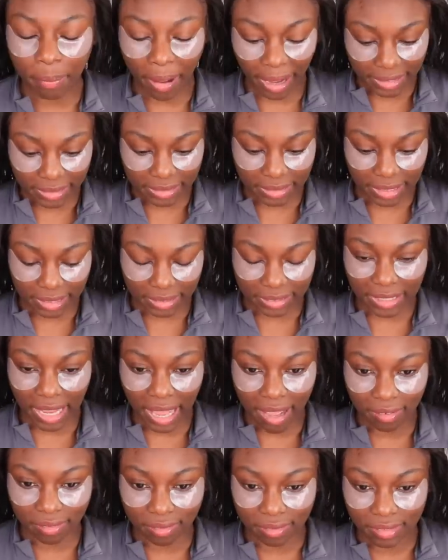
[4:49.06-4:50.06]
bind it
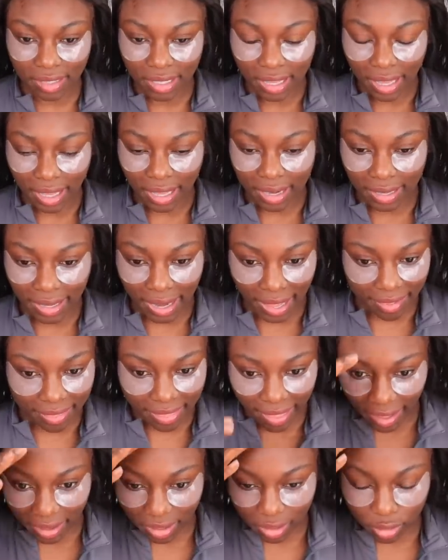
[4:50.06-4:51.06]
down and let
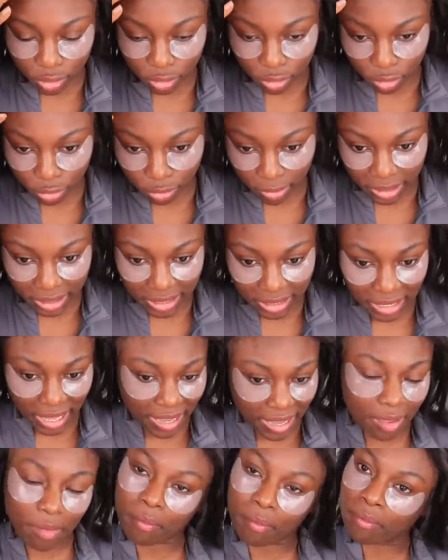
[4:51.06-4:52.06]
that glue really
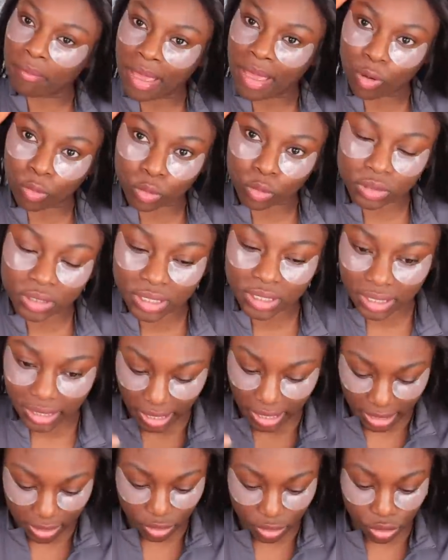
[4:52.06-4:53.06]
like melt
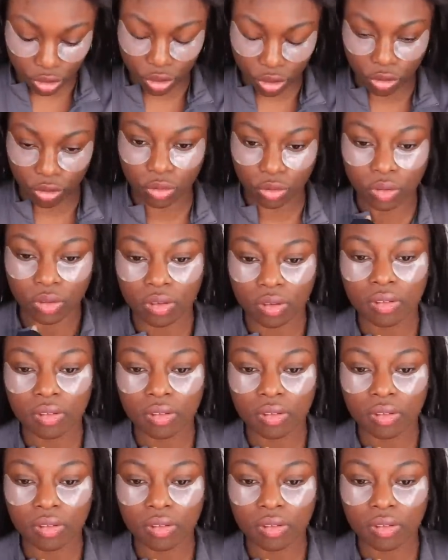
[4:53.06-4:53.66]
into